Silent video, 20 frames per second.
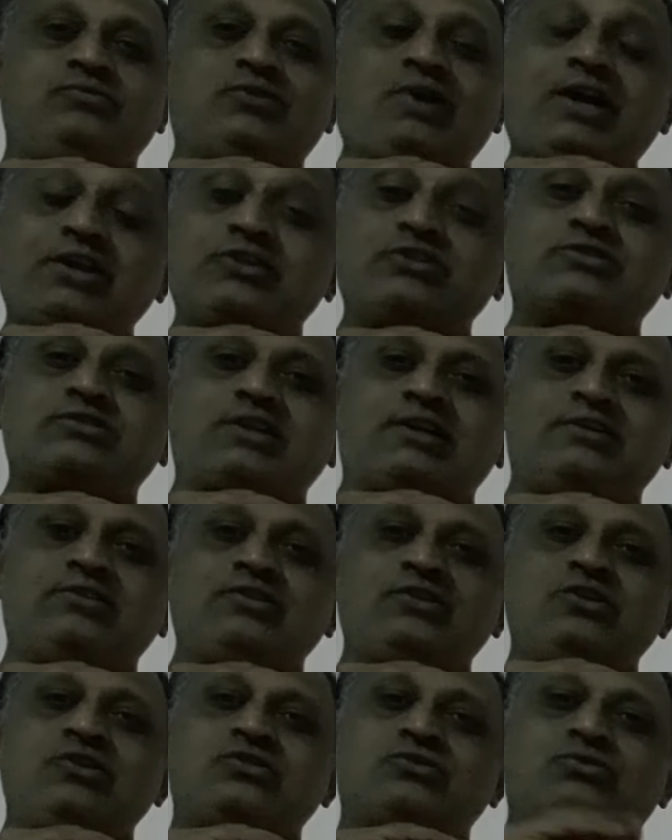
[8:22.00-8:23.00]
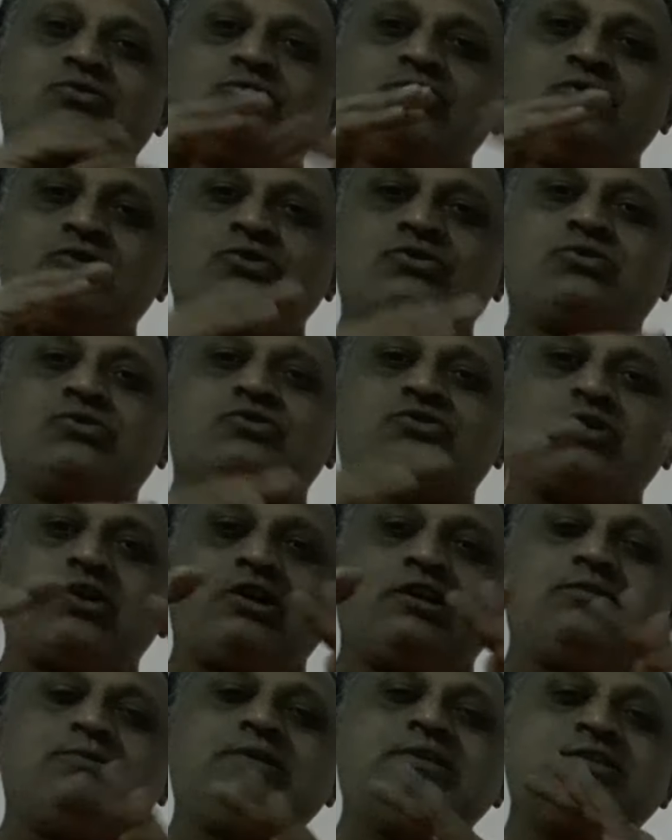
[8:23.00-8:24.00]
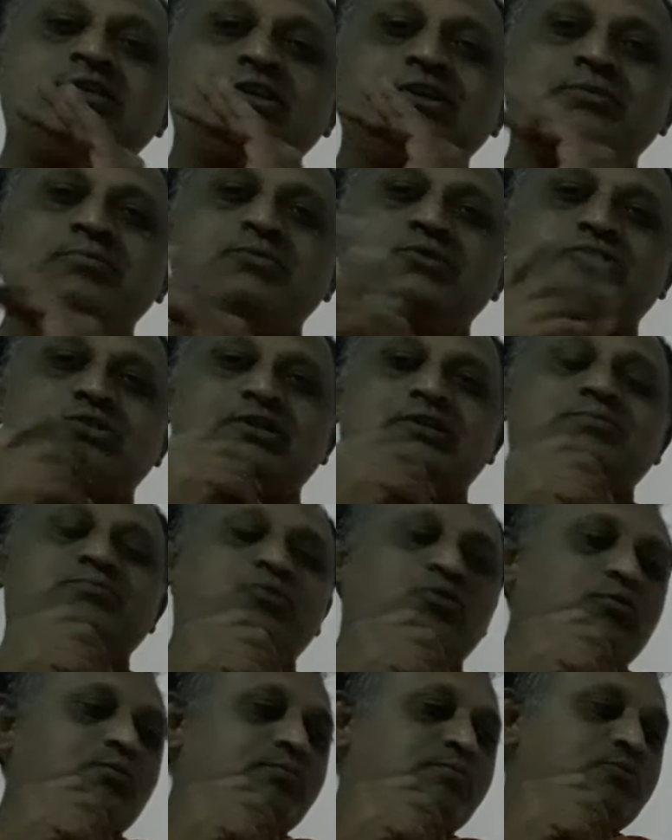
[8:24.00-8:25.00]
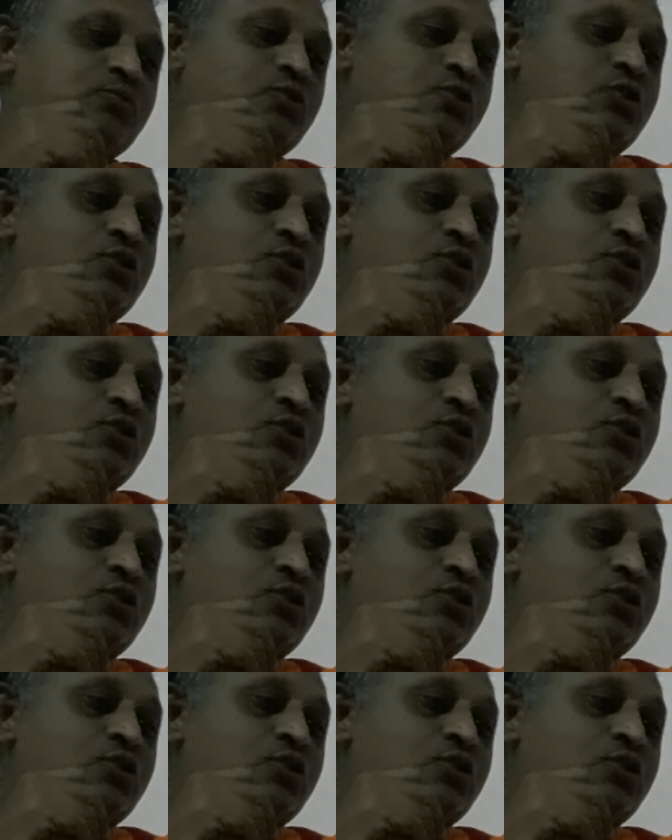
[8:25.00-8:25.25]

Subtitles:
Understand? So to solve his business problem.